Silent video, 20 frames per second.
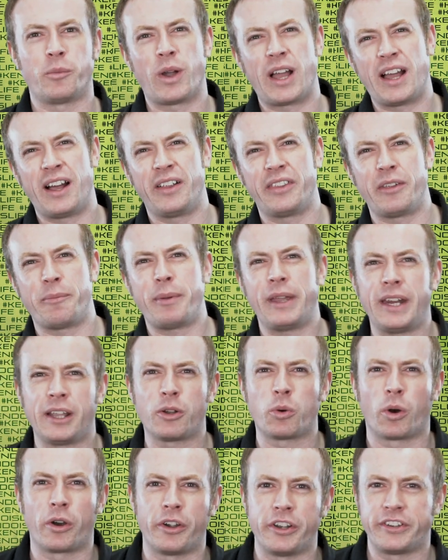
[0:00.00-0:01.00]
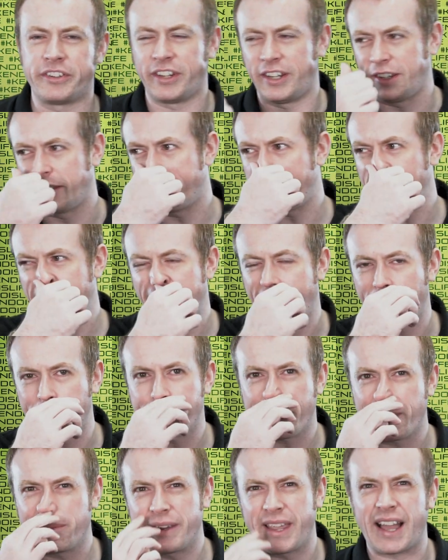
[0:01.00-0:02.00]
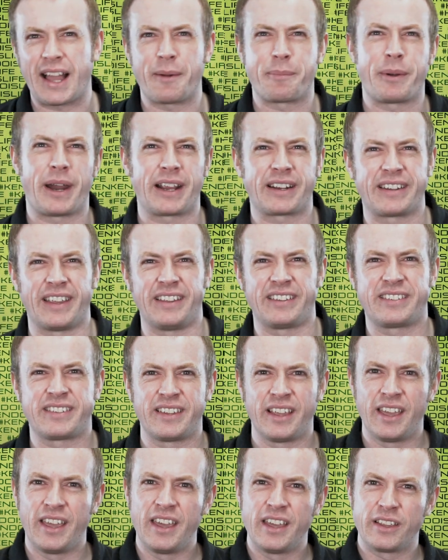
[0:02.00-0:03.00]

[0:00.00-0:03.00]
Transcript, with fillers: well, they've been in quarantine, they've been out, probably out of practice.